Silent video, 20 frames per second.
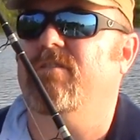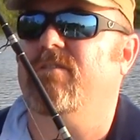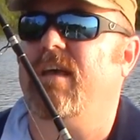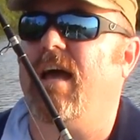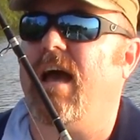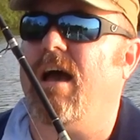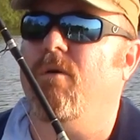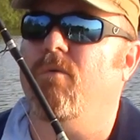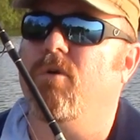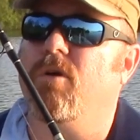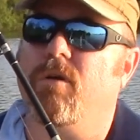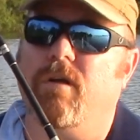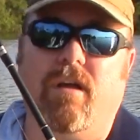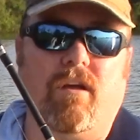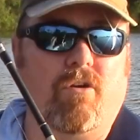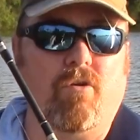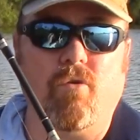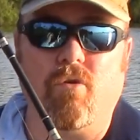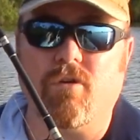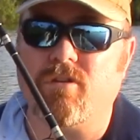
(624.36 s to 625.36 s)
guy will work,
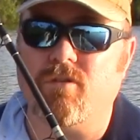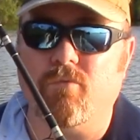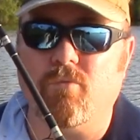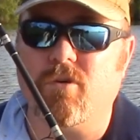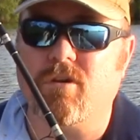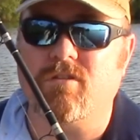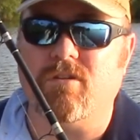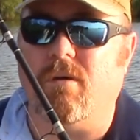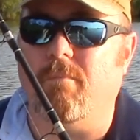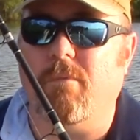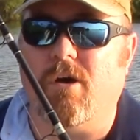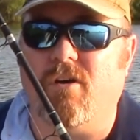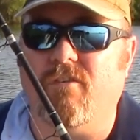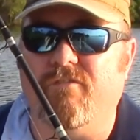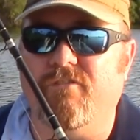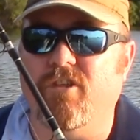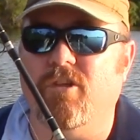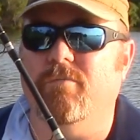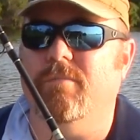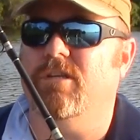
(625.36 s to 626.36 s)
of course it works on
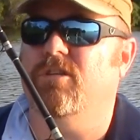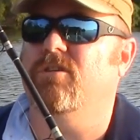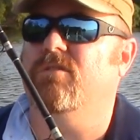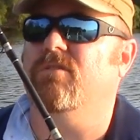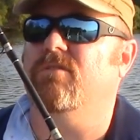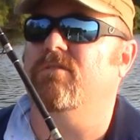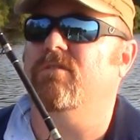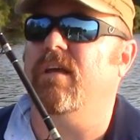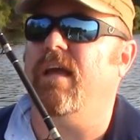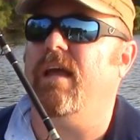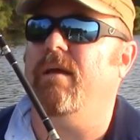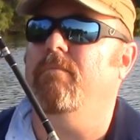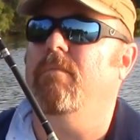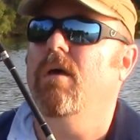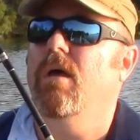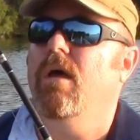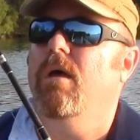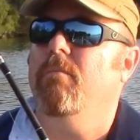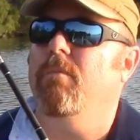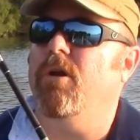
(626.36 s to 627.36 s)
monofilament just the same,
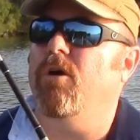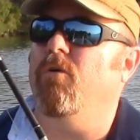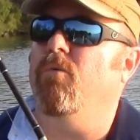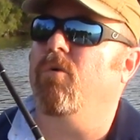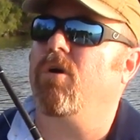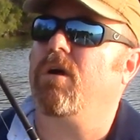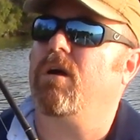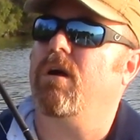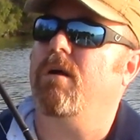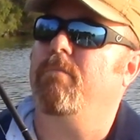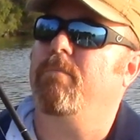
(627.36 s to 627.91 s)
but it'll work on